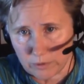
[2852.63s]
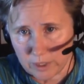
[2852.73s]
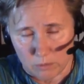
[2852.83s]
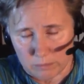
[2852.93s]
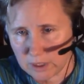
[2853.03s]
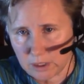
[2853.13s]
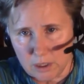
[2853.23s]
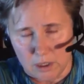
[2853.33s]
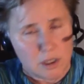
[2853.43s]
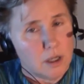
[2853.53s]
That would be
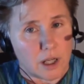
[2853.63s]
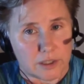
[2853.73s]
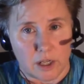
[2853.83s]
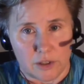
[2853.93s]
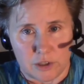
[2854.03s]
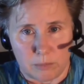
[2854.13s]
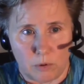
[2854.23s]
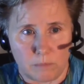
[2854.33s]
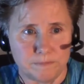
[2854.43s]
unconscionable.